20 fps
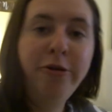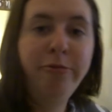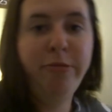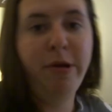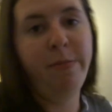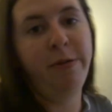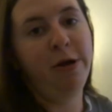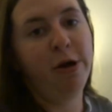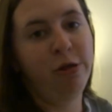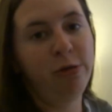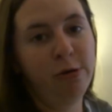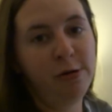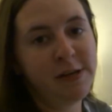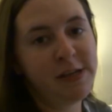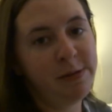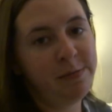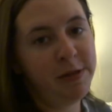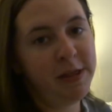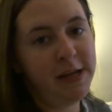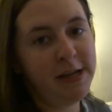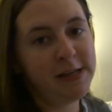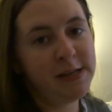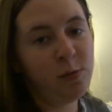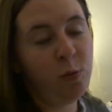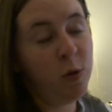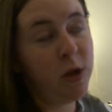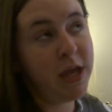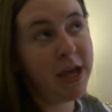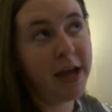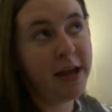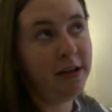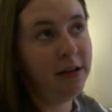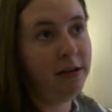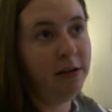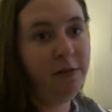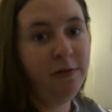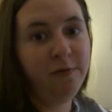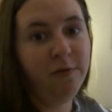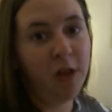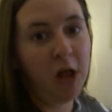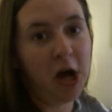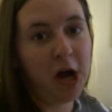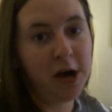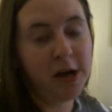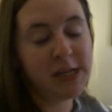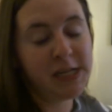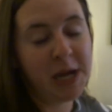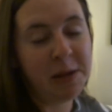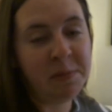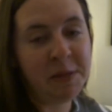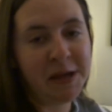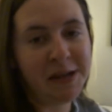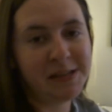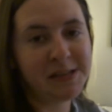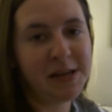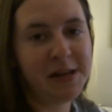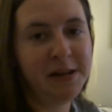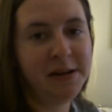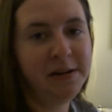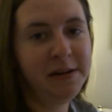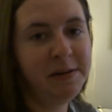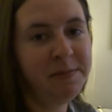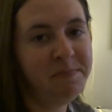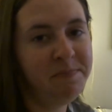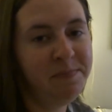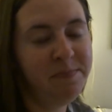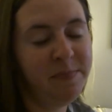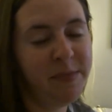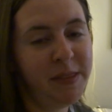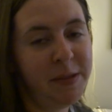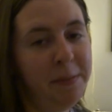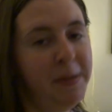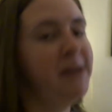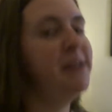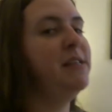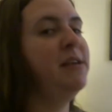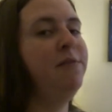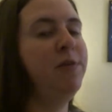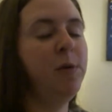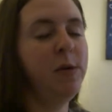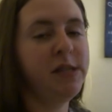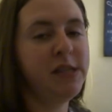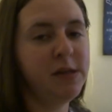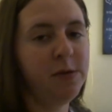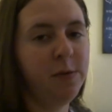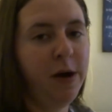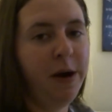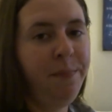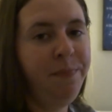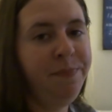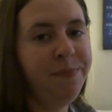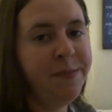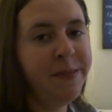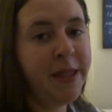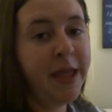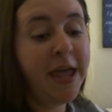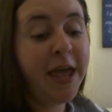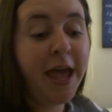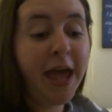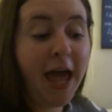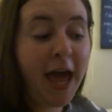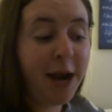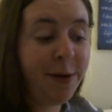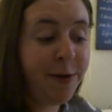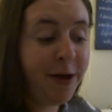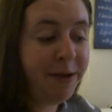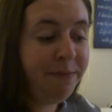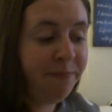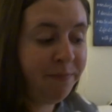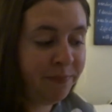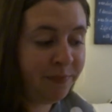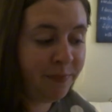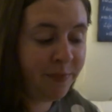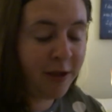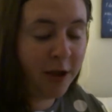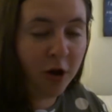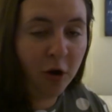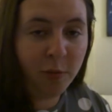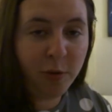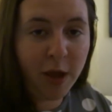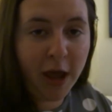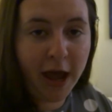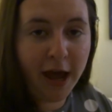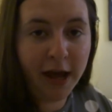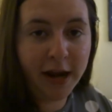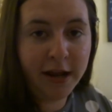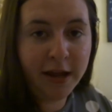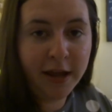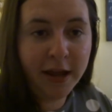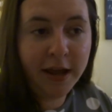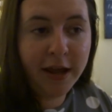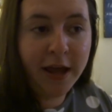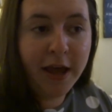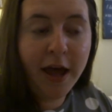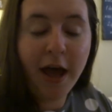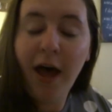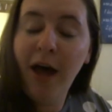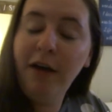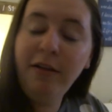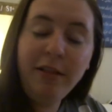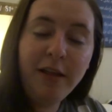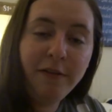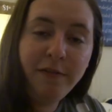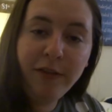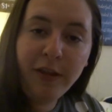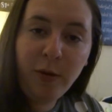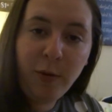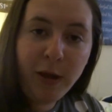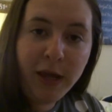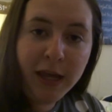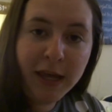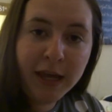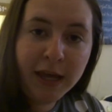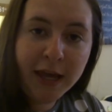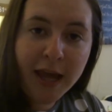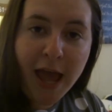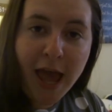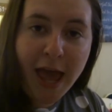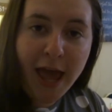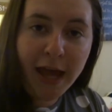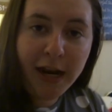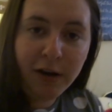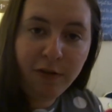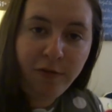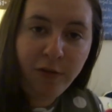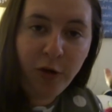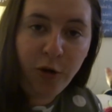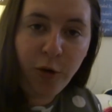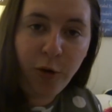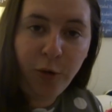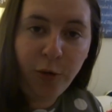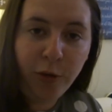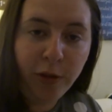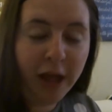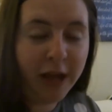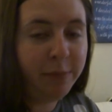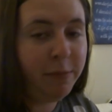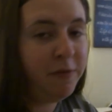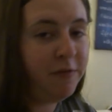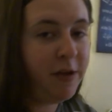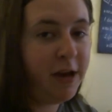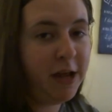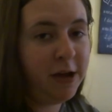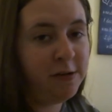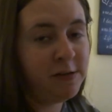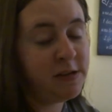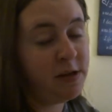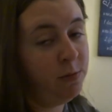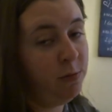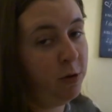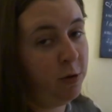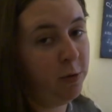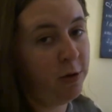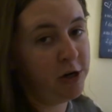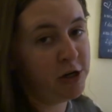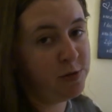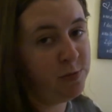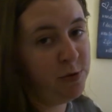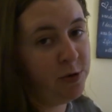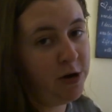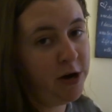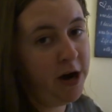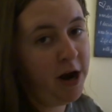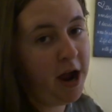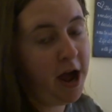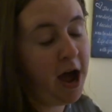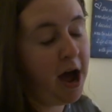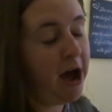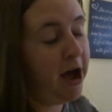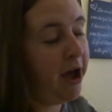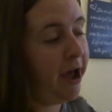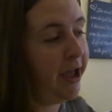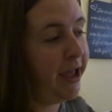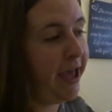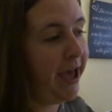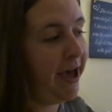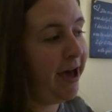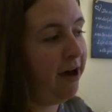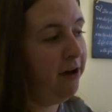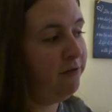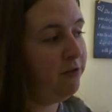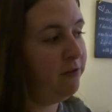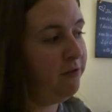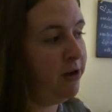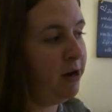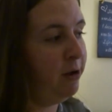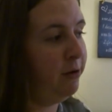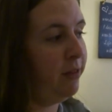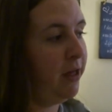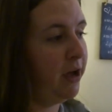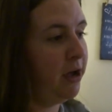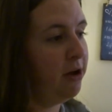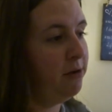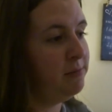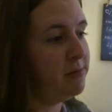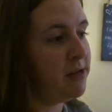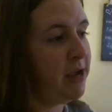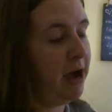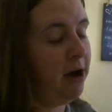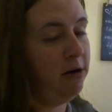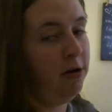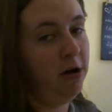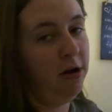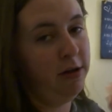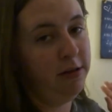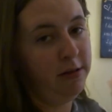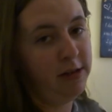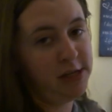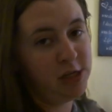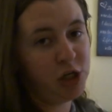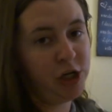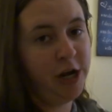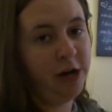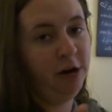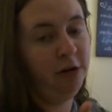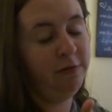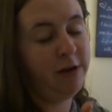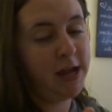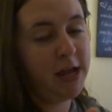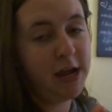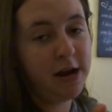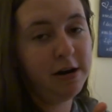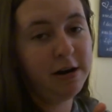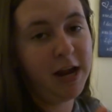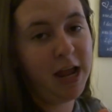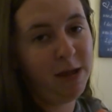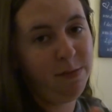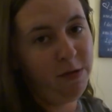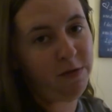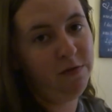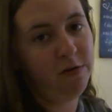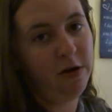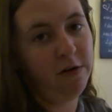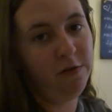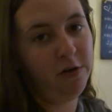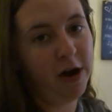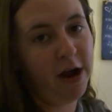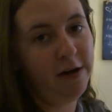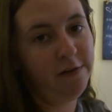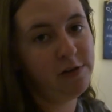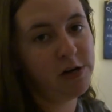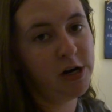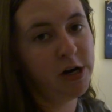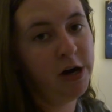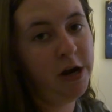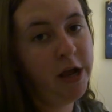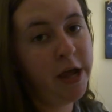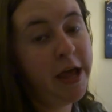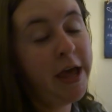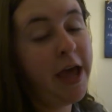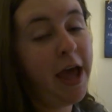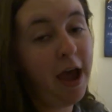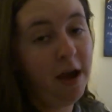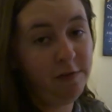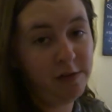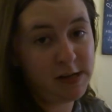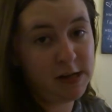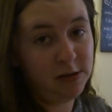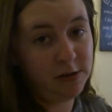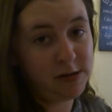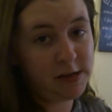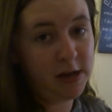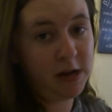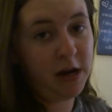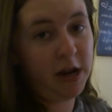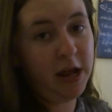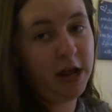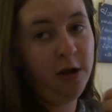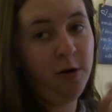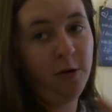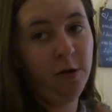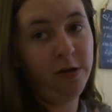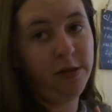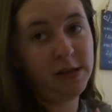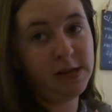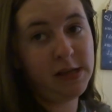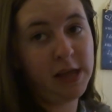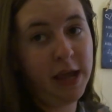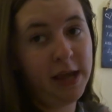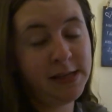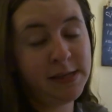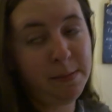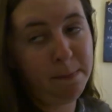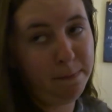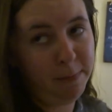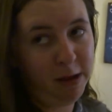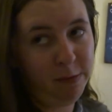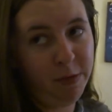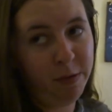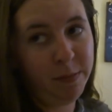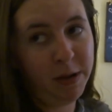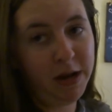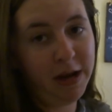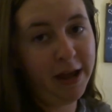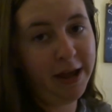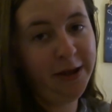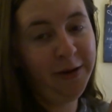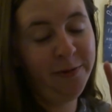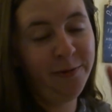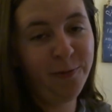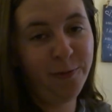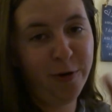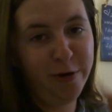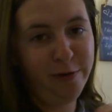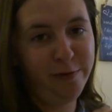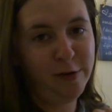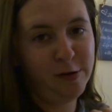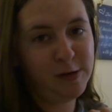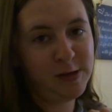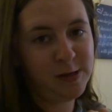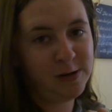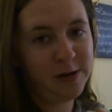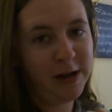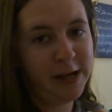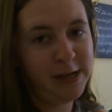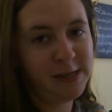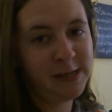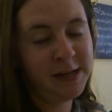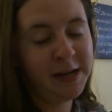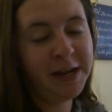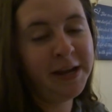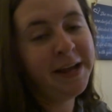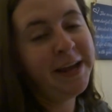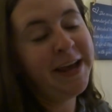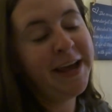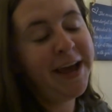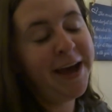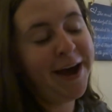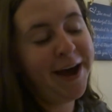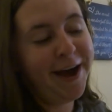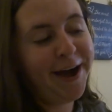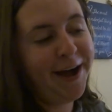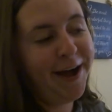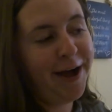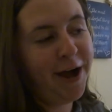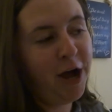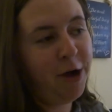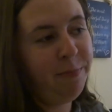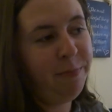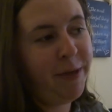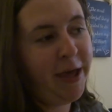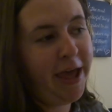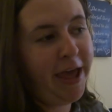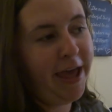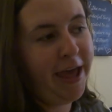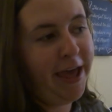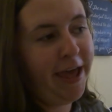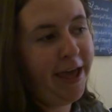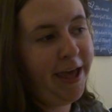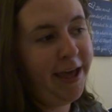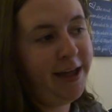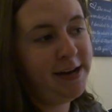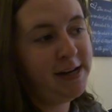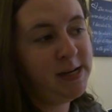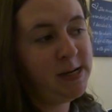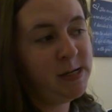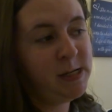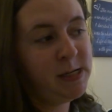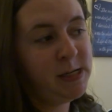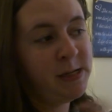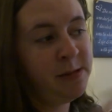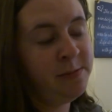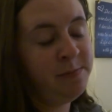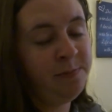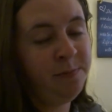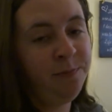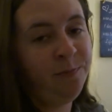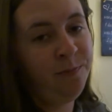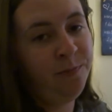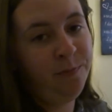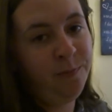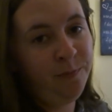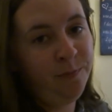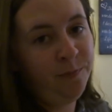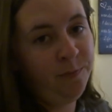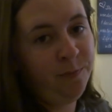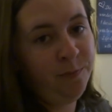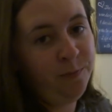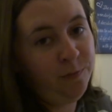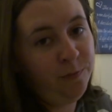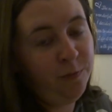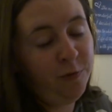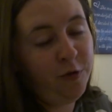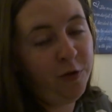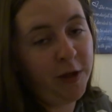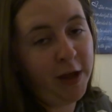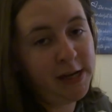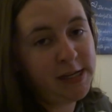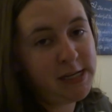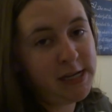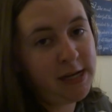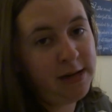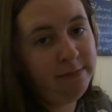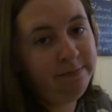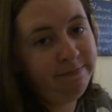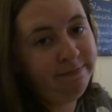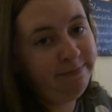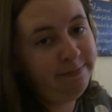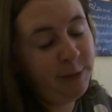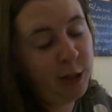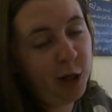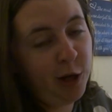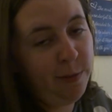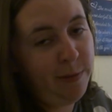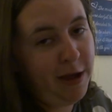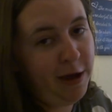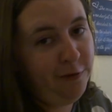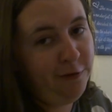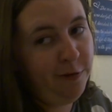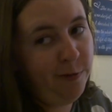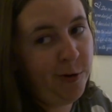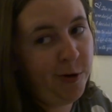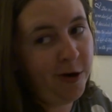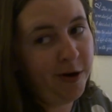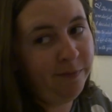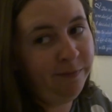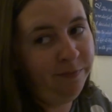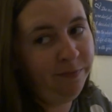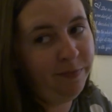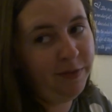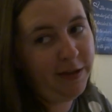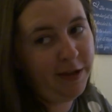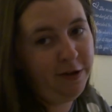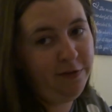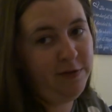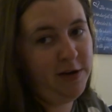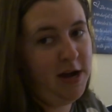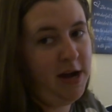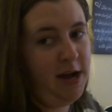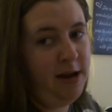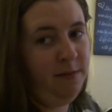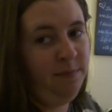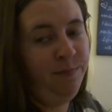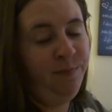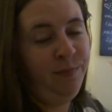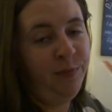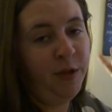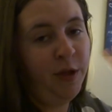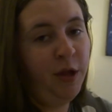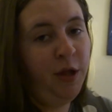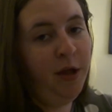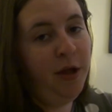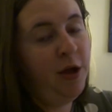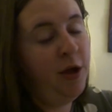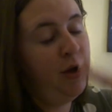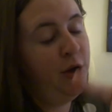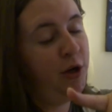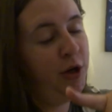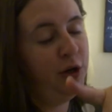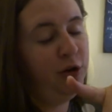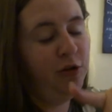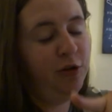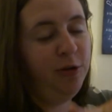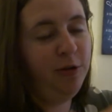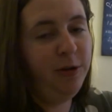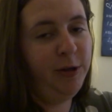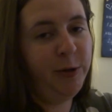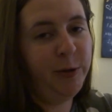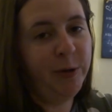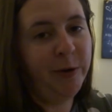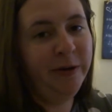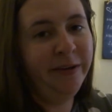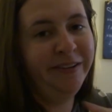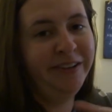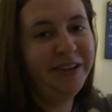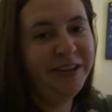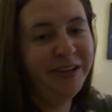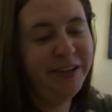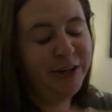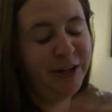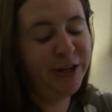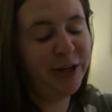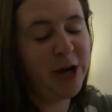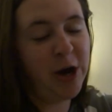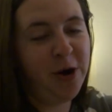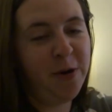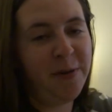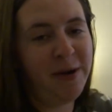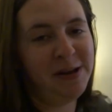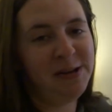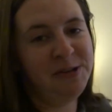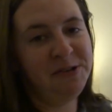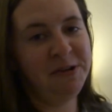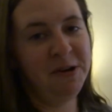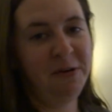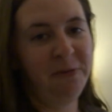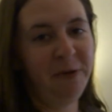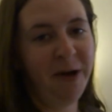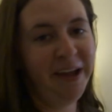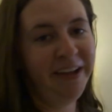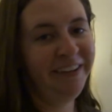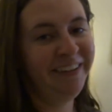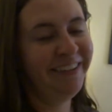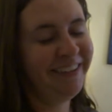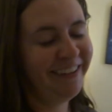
maybe I'll throw some of these weekend vlog type things in the mix every once in a while. Anyway, hope you had a lovely week, and if you like my videos and want to watch more, I have a video that comes out on this channel right here, Amy Forever After, every single Sunday, or in this case maybe Monday, one of those two days. Um, and if you liked it, come back for more. If not, totally cool. Go about your own way.